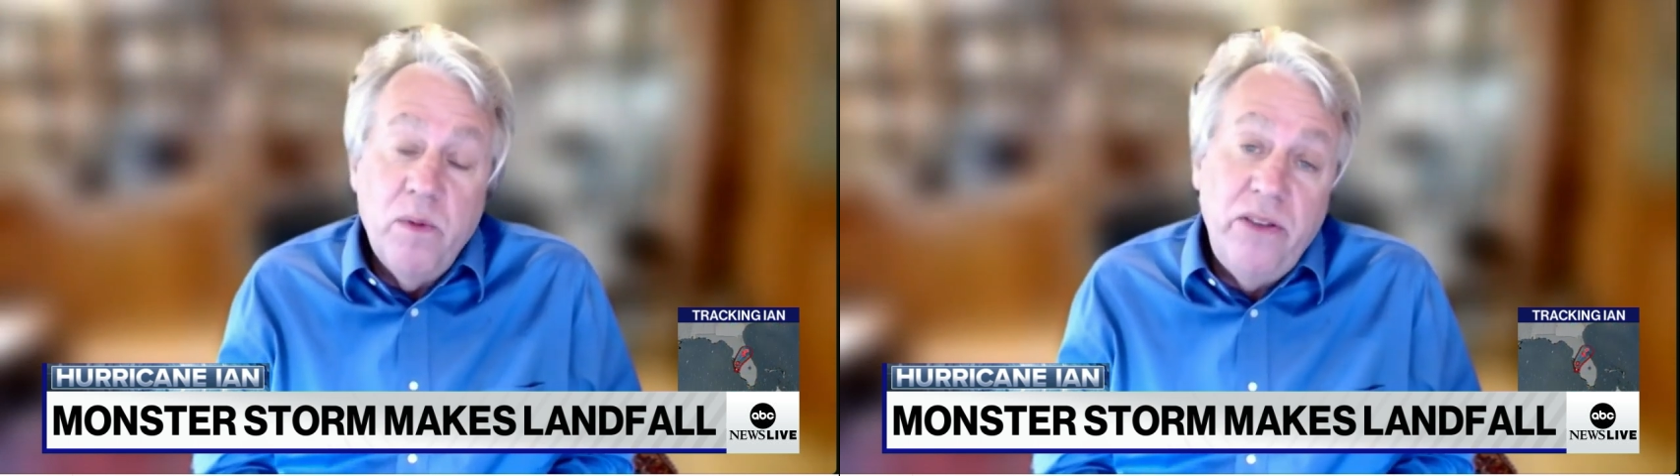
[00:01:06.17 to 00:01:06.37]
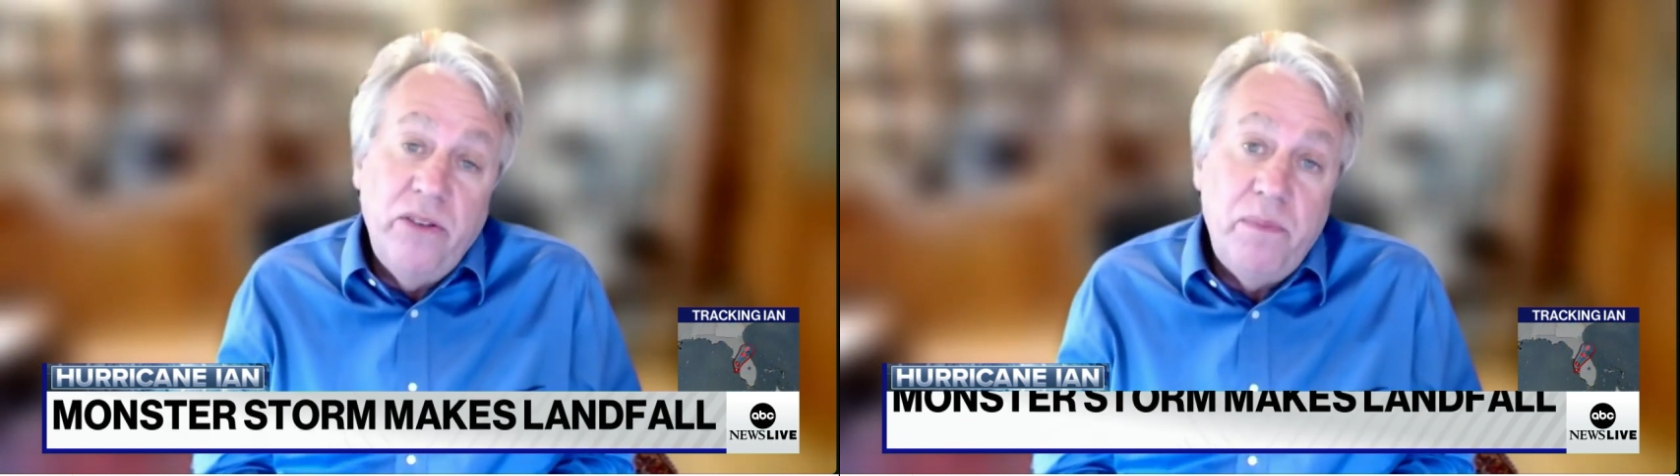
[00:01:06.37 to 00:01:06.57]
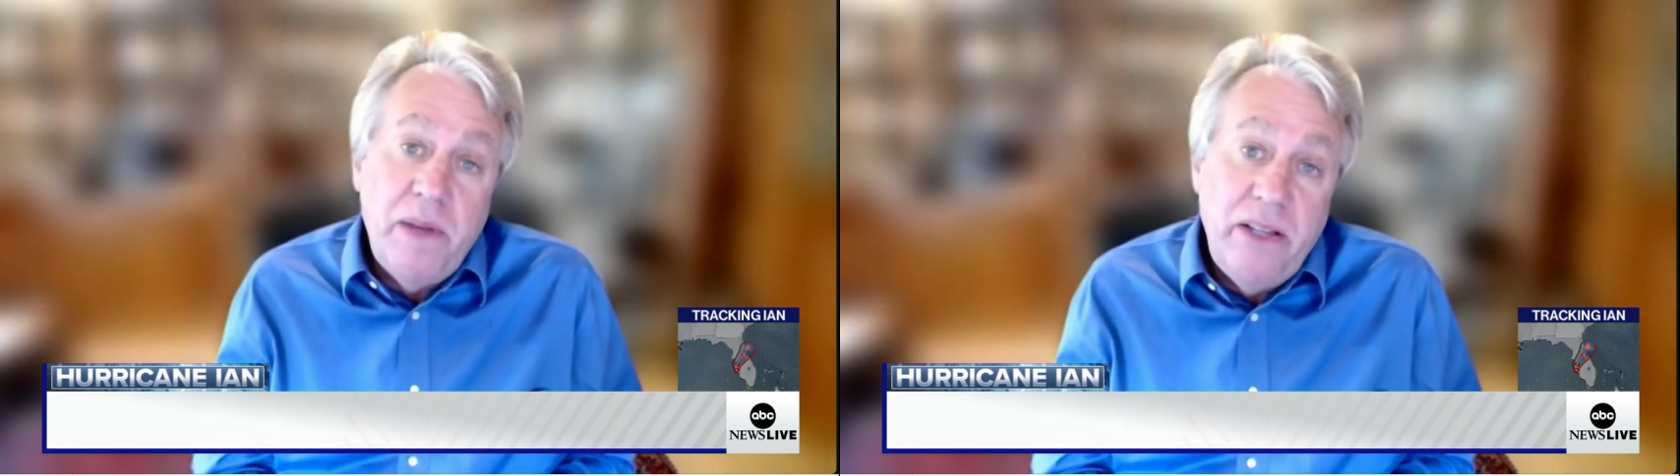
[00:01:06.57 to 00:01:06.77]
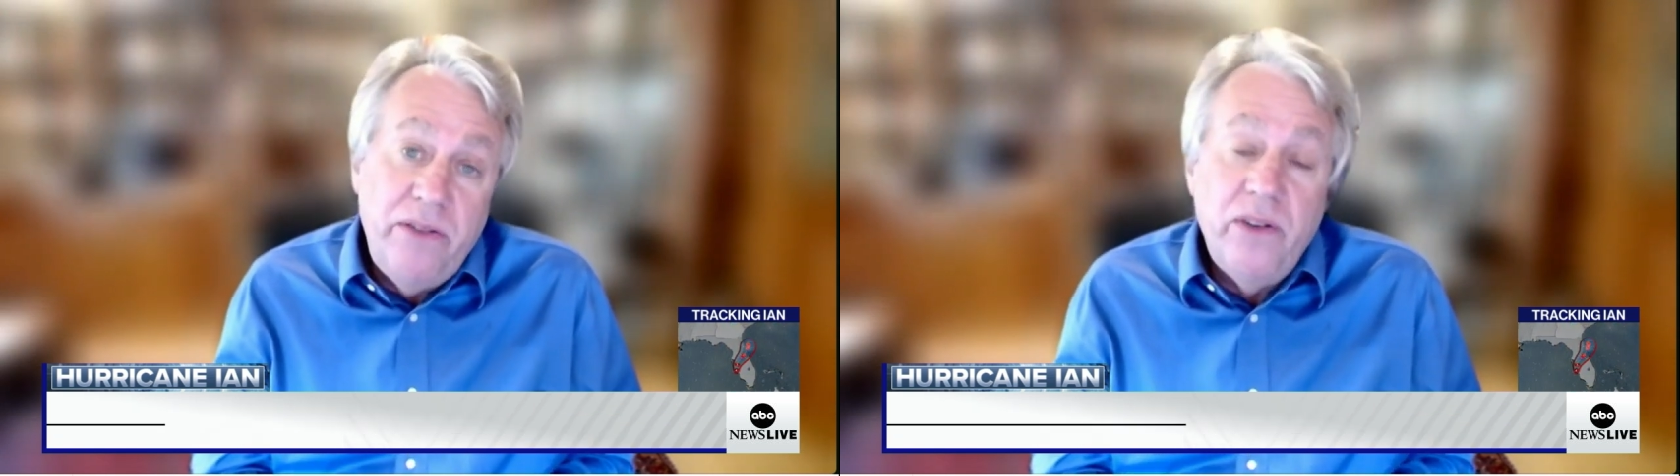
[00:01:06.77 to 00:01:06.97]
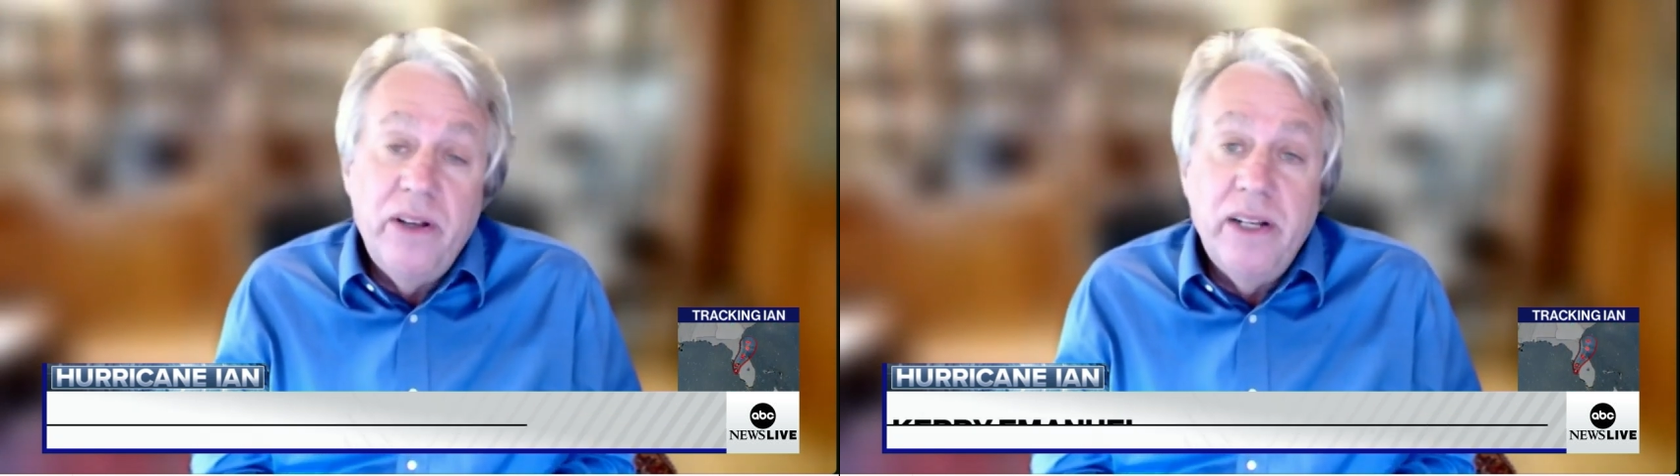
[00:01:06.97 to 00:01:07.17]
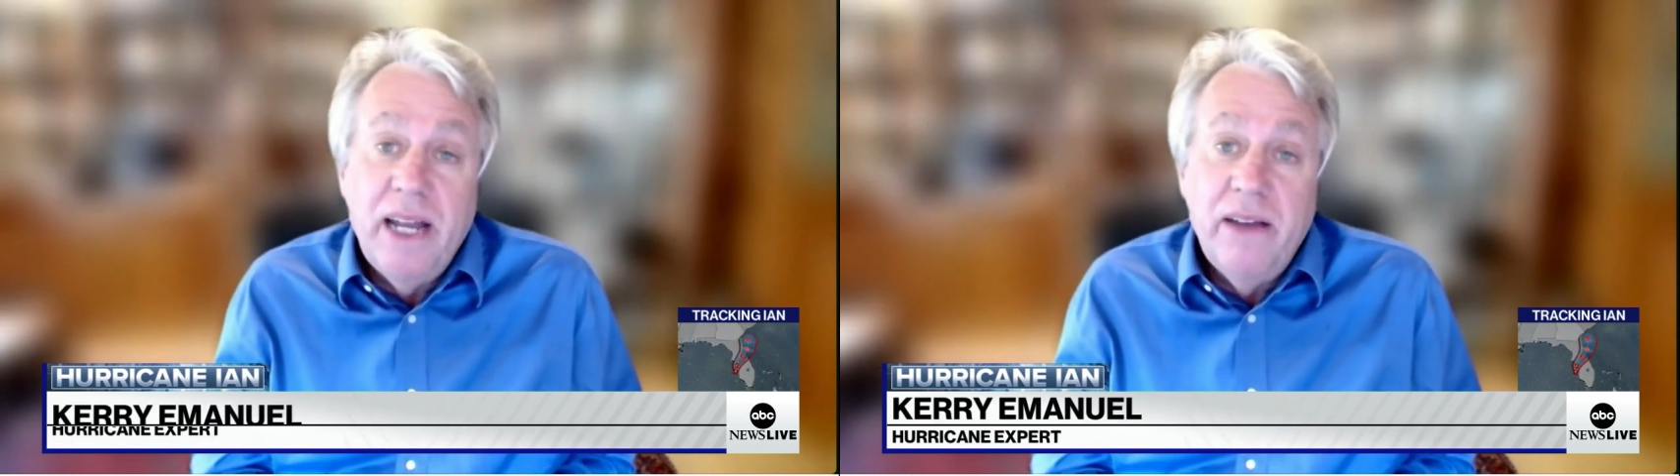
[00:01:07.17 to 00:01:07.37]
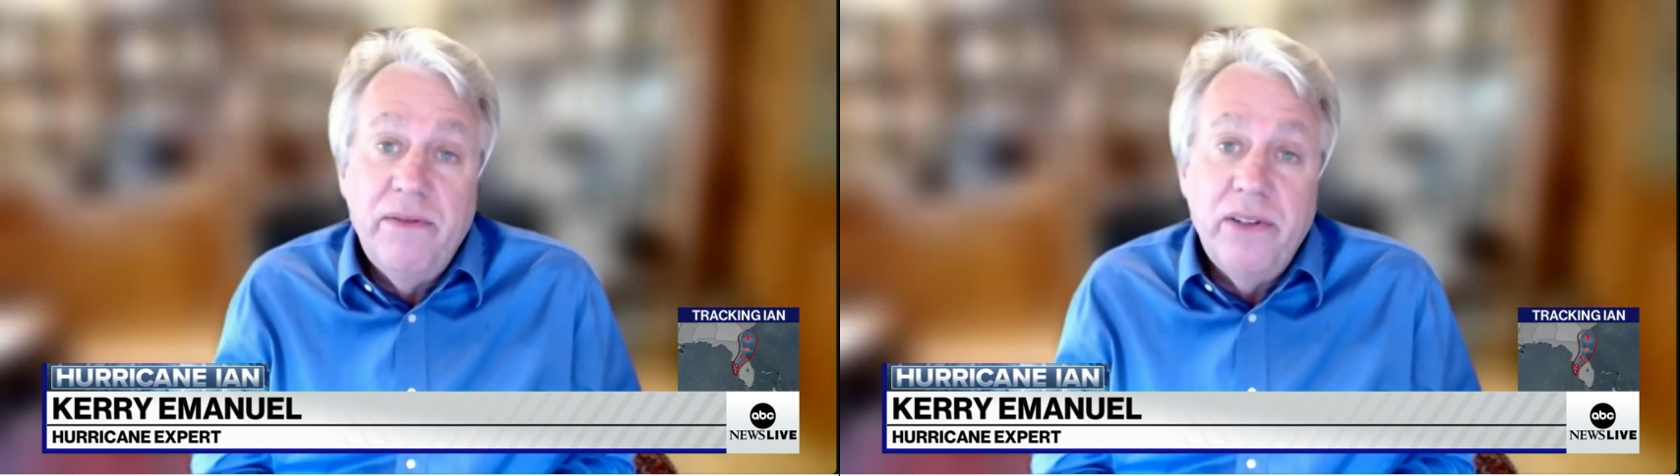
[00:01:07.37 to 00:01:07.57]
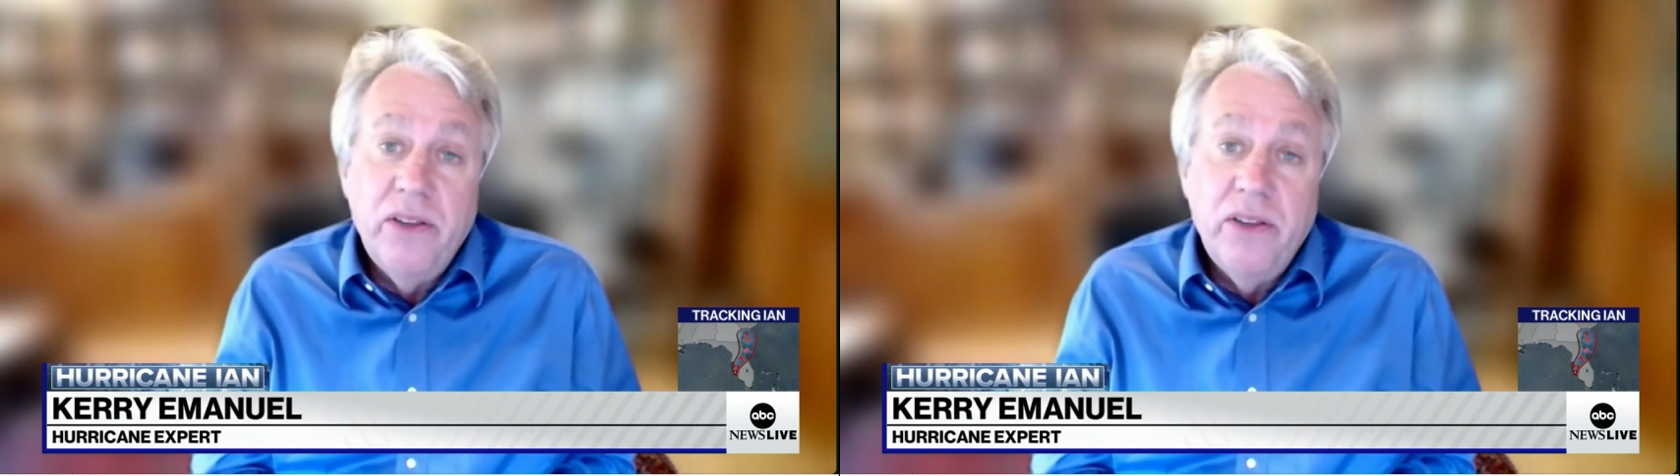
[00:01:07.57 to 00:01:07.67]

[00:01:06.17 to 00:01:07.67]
wind speeds you can have in